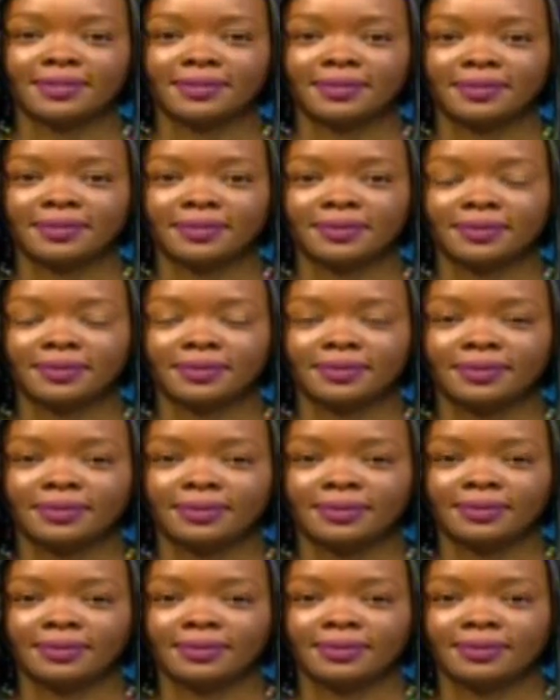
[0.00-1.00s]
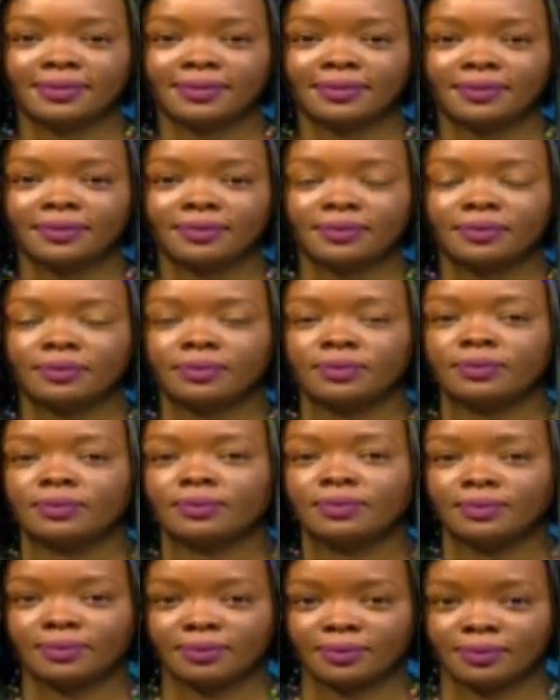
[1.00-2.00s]

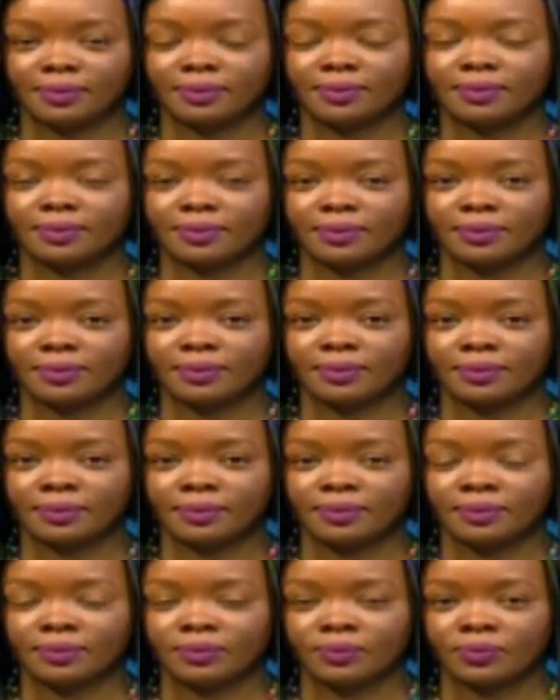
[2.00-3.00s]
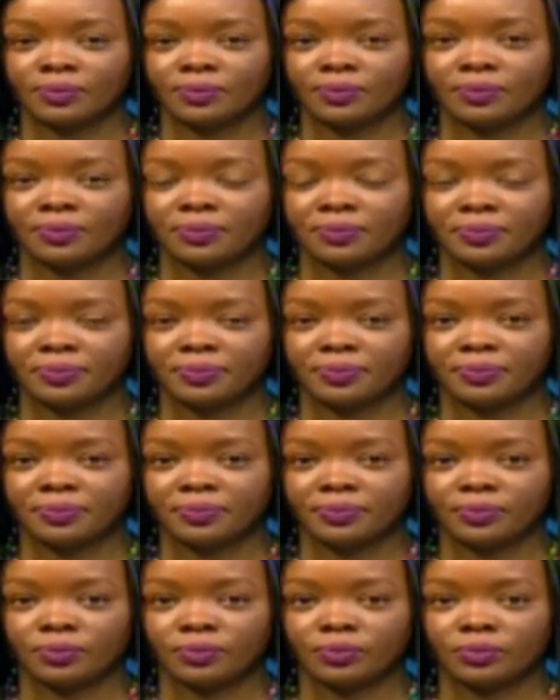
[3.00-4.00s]

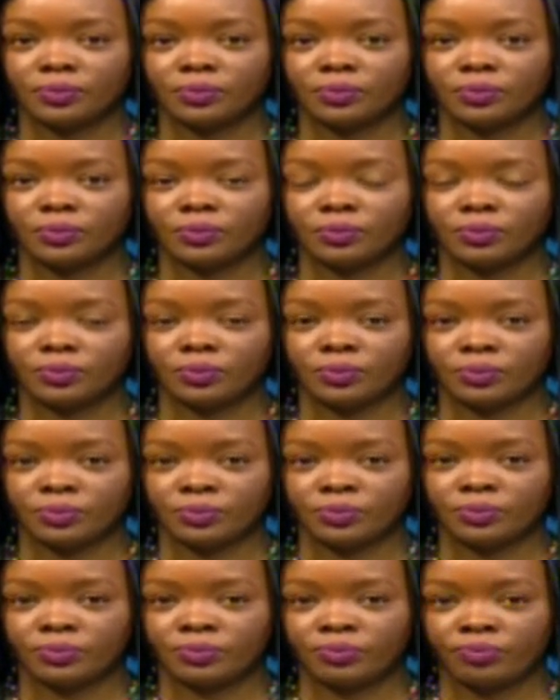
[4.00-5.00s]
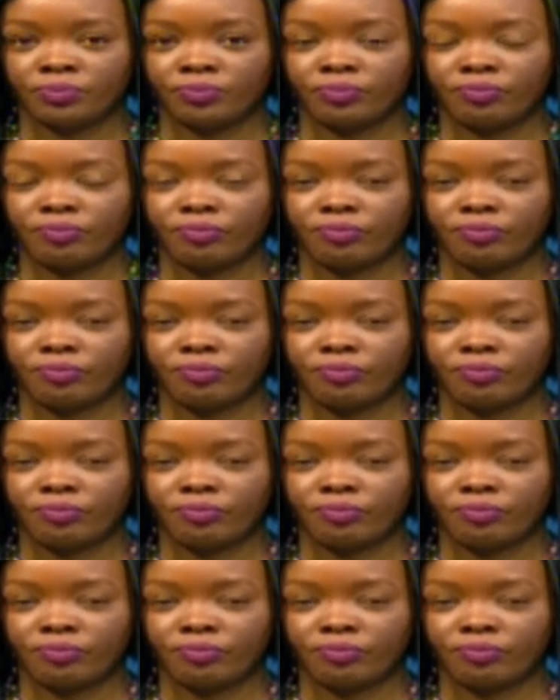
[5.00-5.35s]
[no speech]